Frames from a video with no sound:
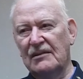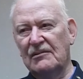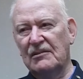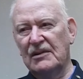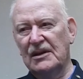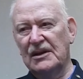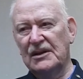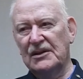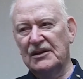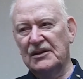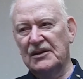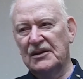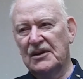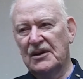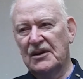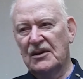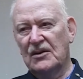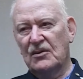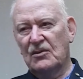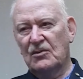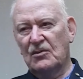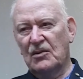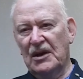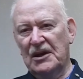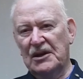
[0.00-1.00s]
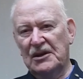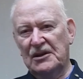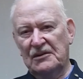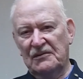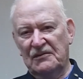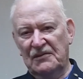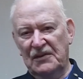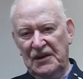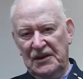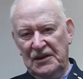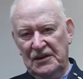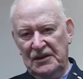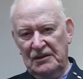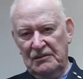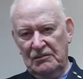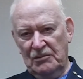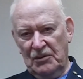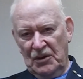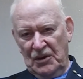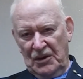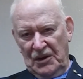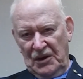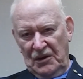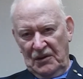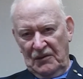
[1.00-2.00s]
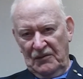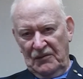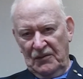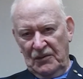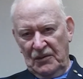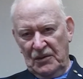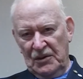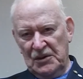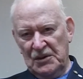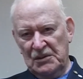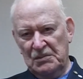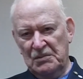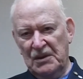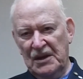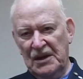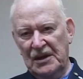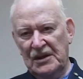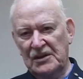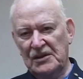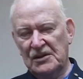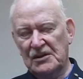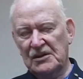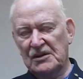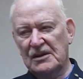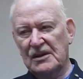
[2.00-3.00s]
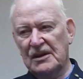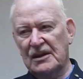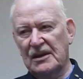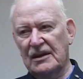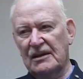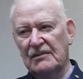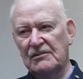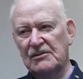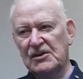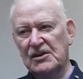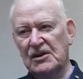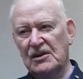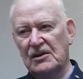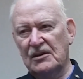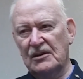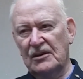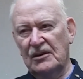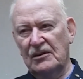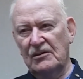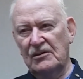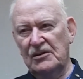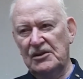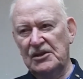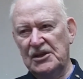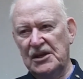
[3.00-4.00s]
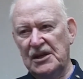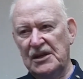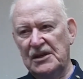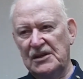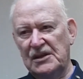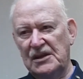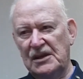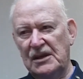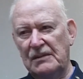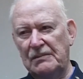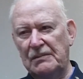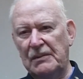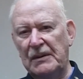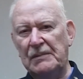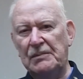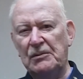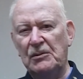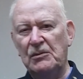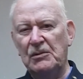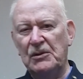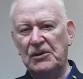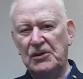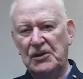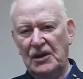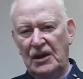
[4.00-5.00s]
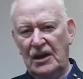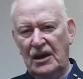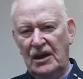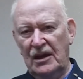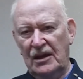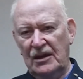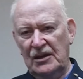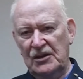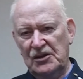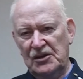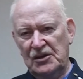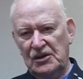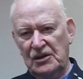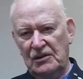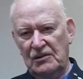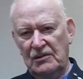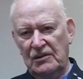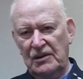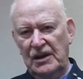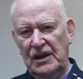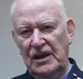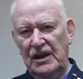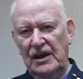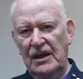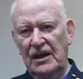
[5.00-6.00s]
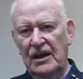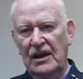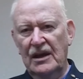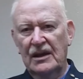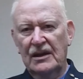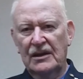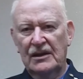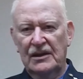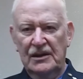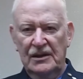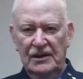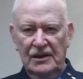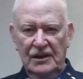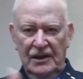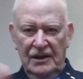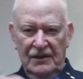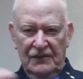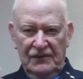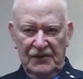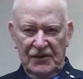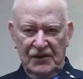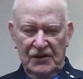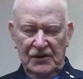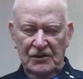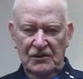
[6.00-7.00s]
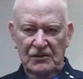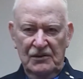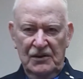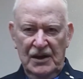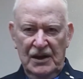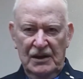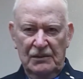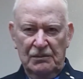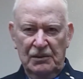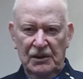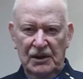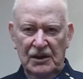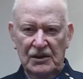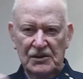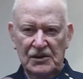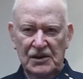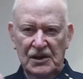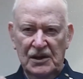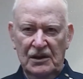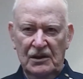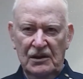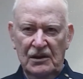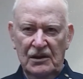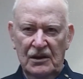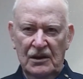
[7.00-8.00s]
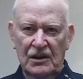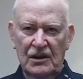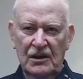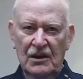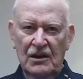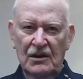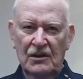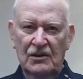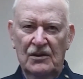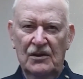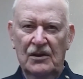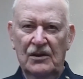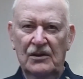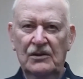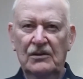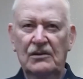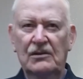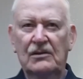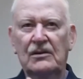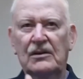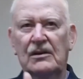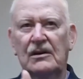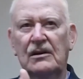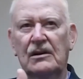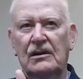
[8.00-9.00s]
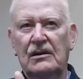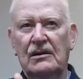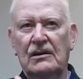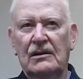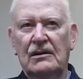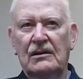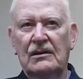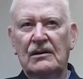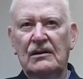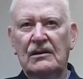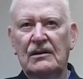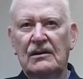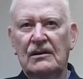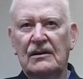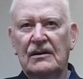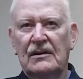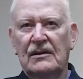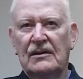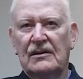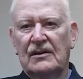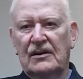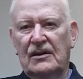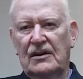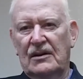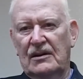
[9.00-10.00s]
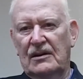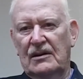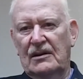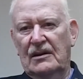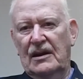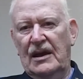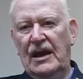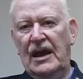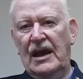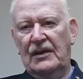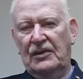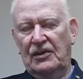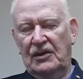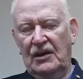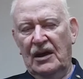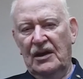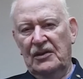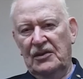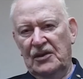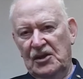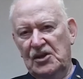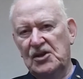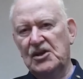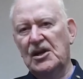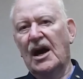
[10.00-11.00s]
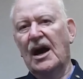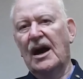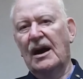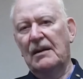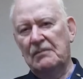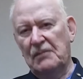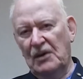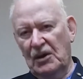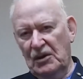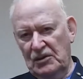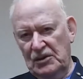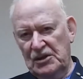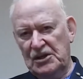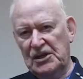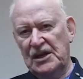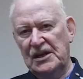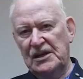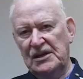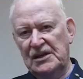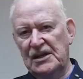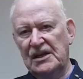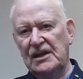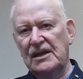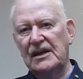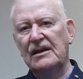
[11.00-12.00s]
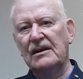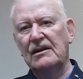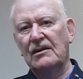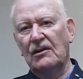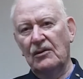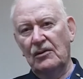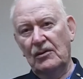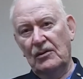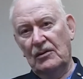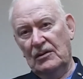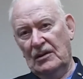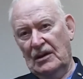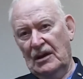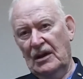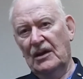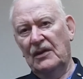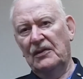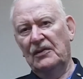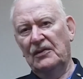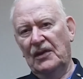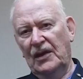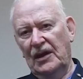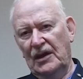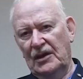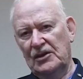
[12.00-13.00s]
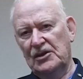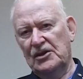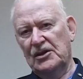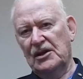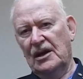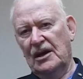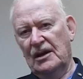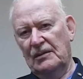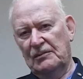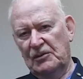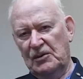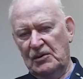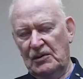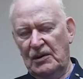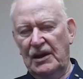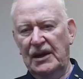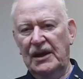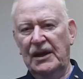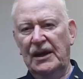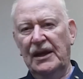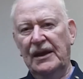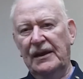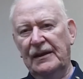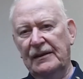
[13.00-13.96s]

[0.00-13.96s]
went Wright to Vandenberg Air Force Base. I was called OJT. People with a college degree didn't have to do that because they thought you could learn on the job, OJT, on the job training.